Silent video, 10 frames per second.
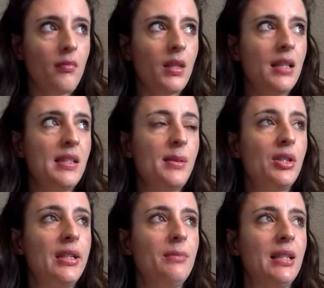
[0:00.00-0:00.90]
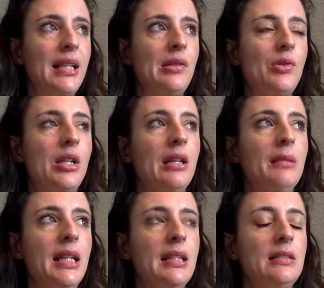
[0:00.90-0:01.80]
especially in relationship,
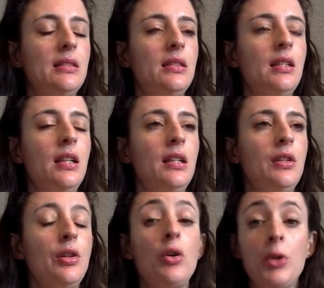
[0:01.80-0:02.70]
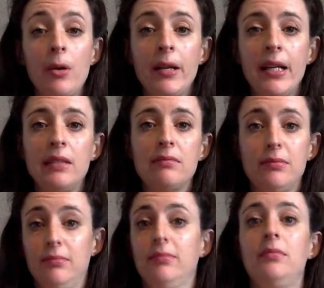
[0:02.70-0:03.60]
and not knowing
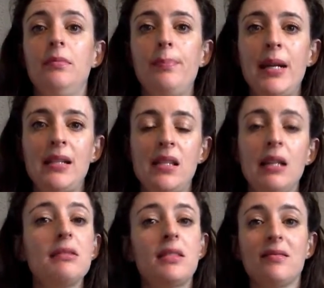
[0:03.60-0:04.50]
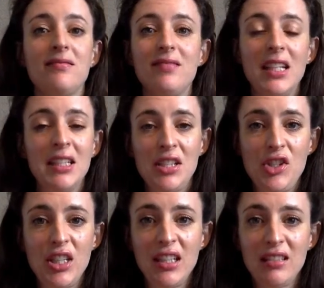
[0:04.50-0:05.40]
basic
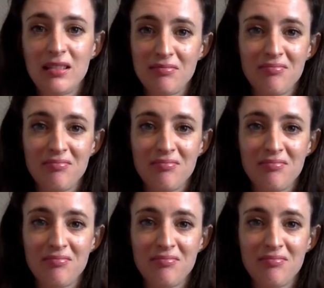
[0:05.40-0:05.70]
energetic